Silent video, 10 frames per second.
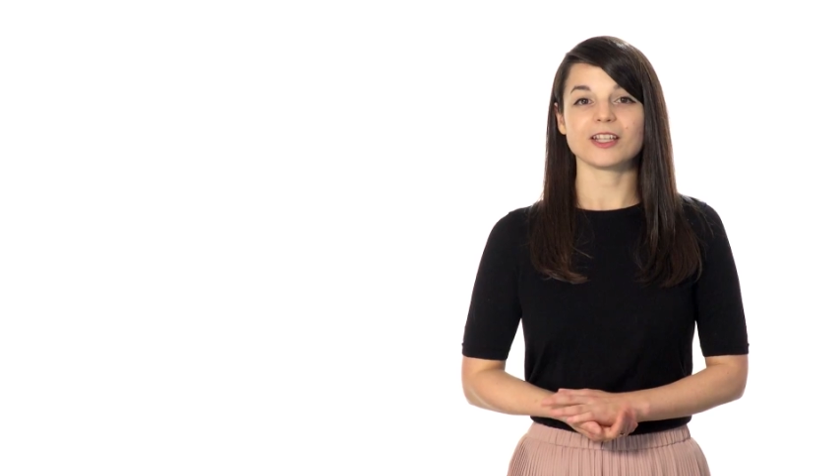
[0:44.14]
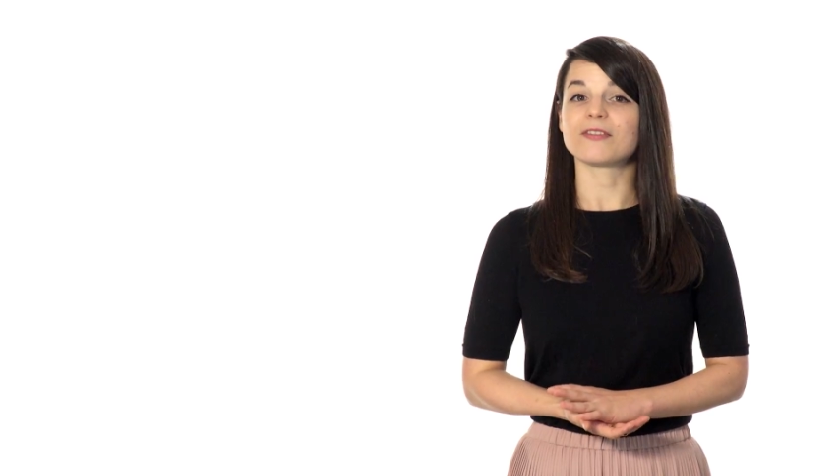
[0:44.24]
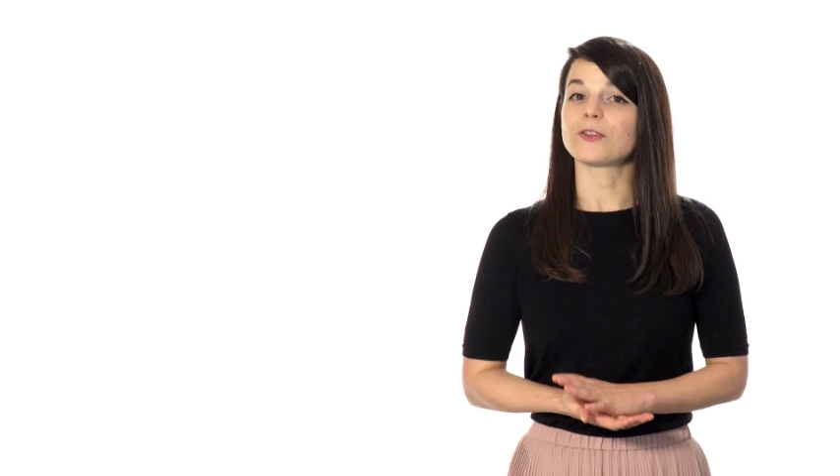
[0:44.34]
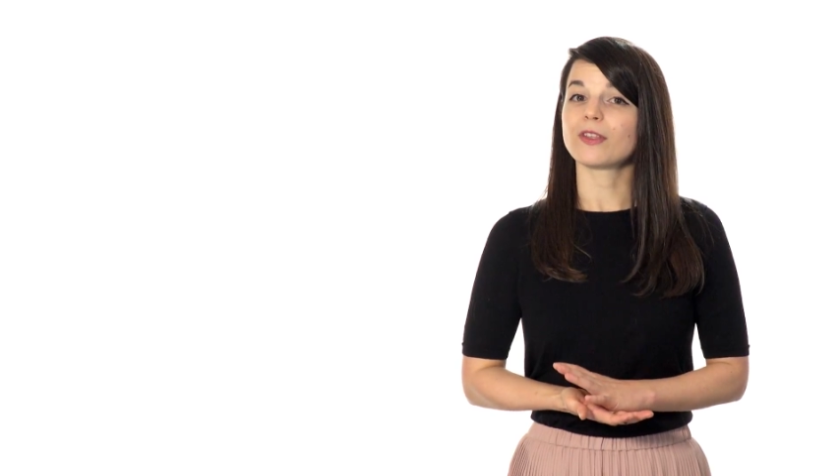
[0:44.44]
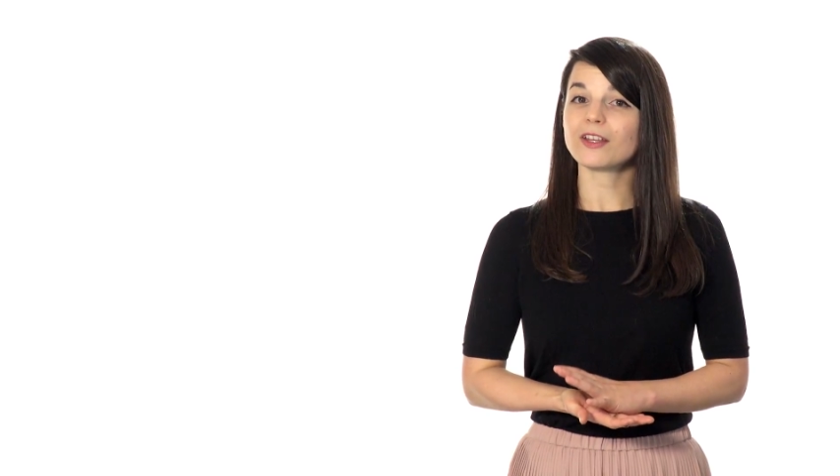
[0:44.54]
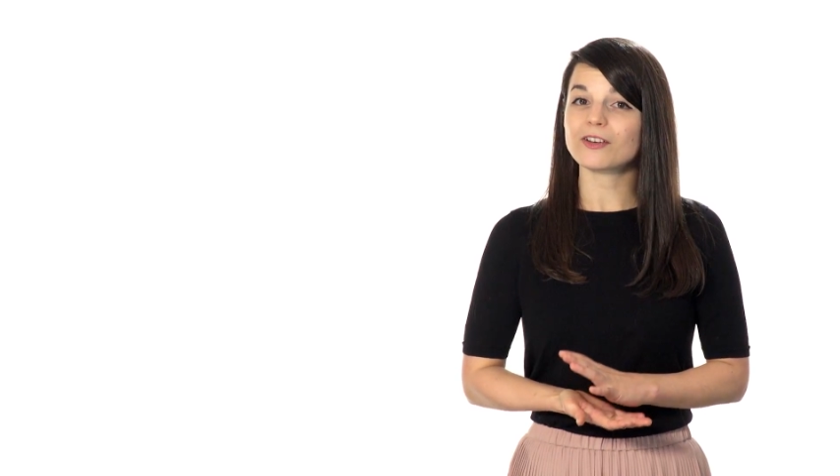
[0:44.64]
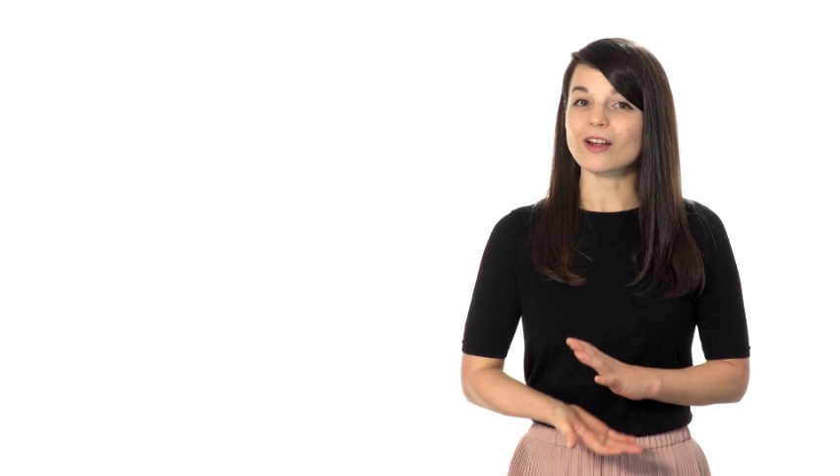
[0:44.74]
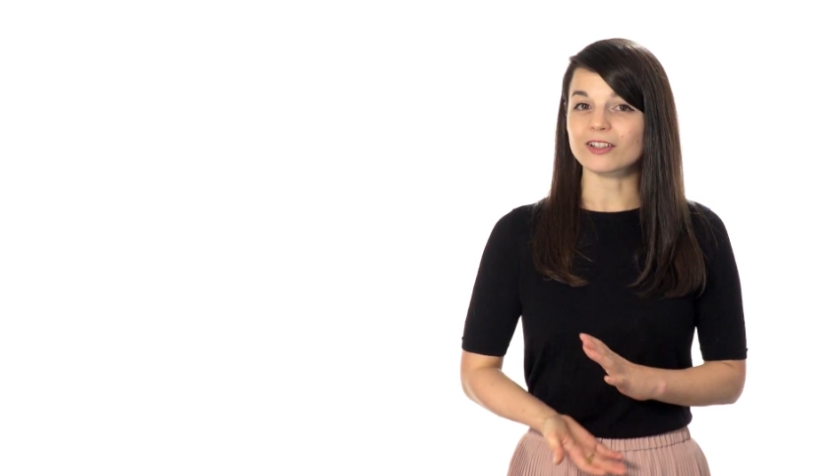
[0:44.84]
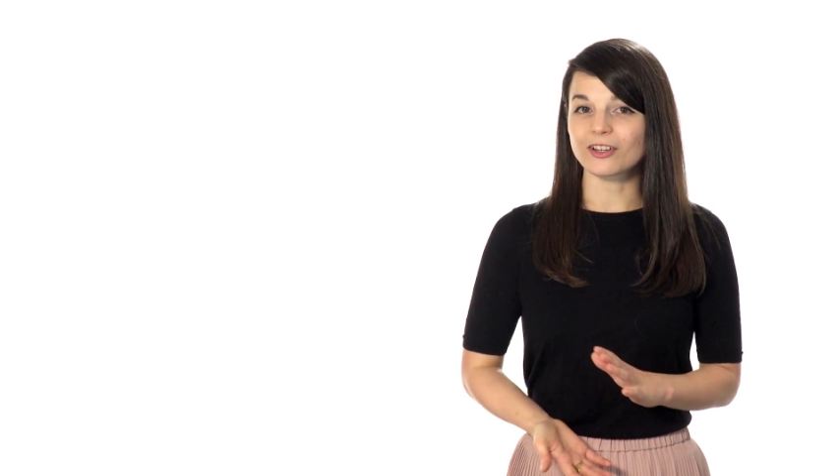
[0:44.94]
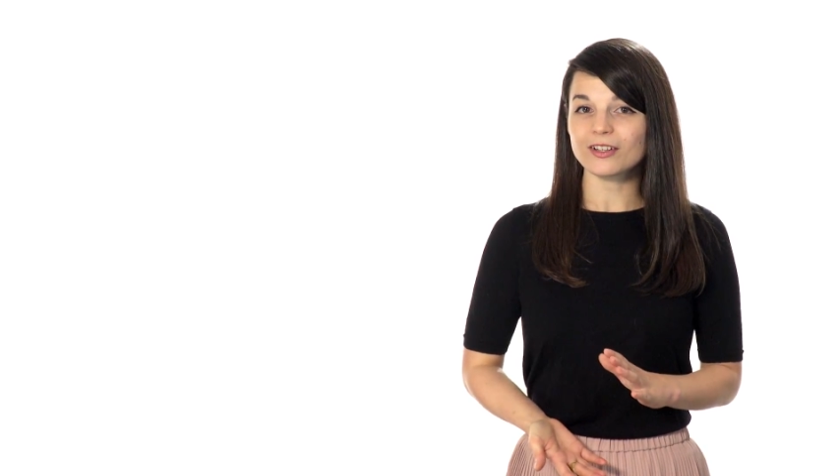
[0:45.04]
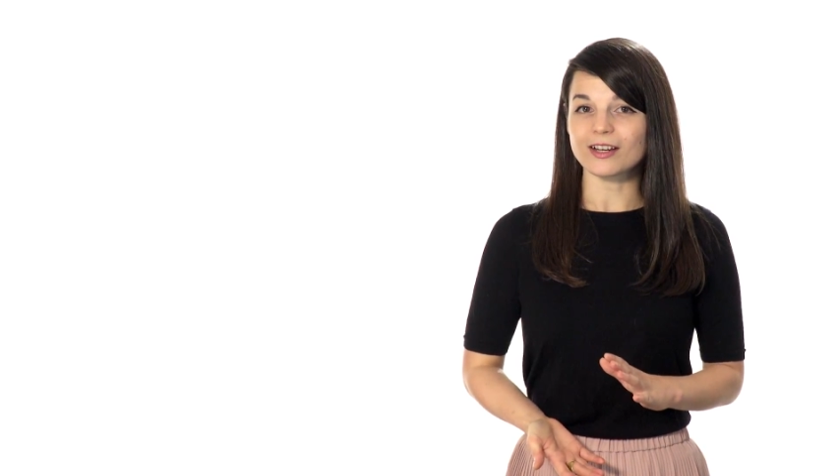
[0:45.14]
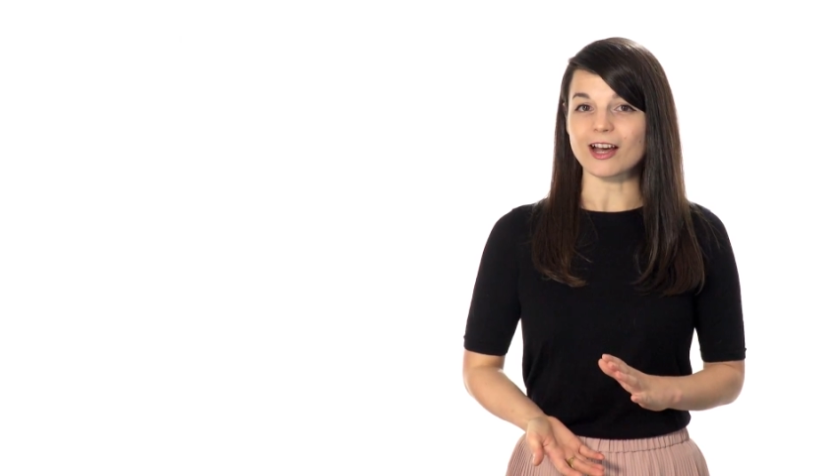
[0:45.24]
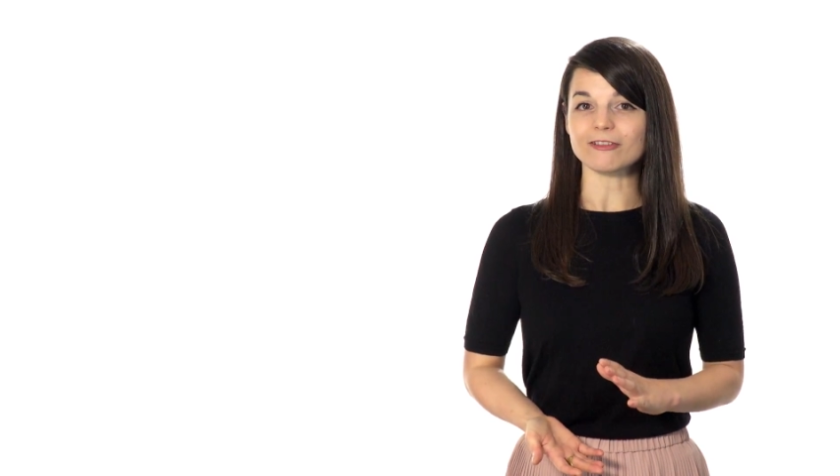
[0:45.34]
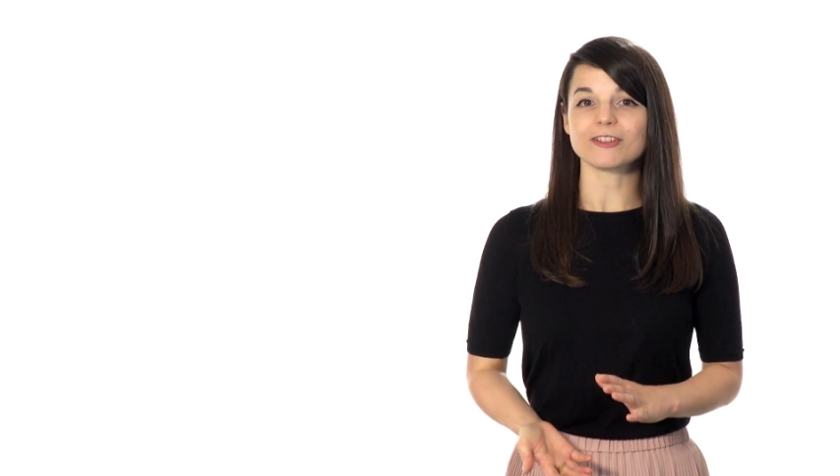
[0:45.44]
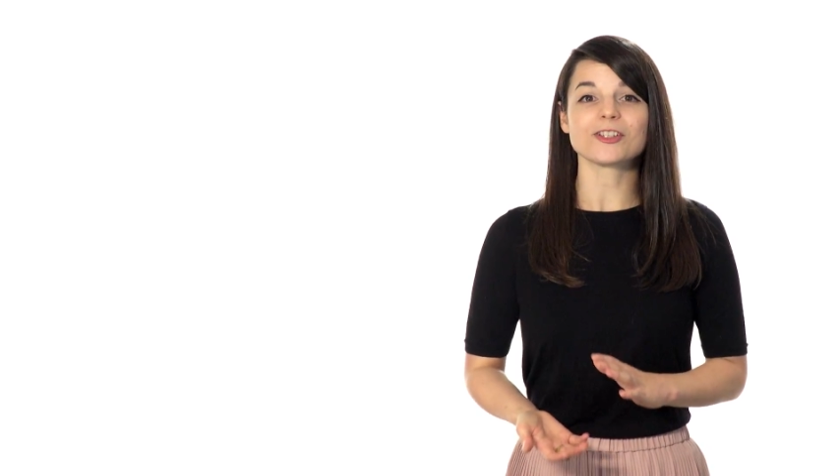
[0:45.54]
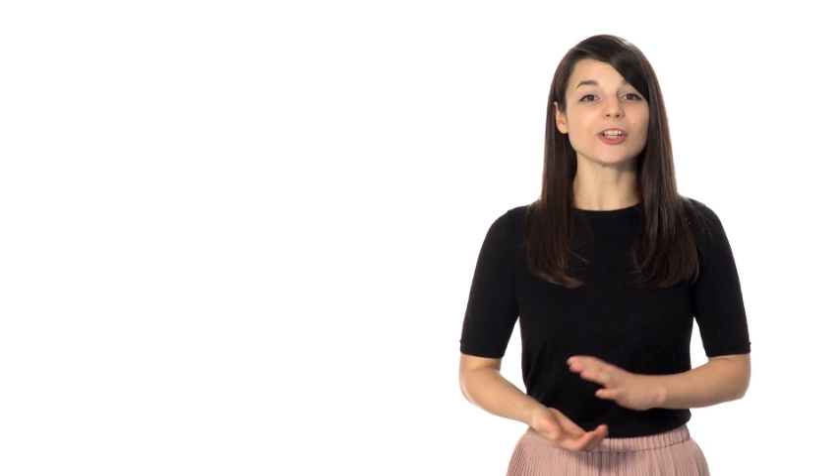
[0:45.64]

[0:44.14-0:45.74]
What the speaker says: If you think you're not good enough,